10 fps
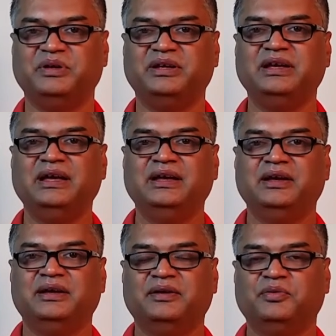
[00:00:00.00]
me
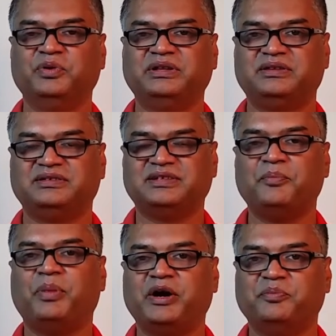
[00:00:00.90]
with
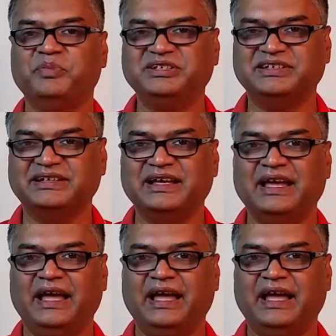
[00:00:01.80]
some part missing,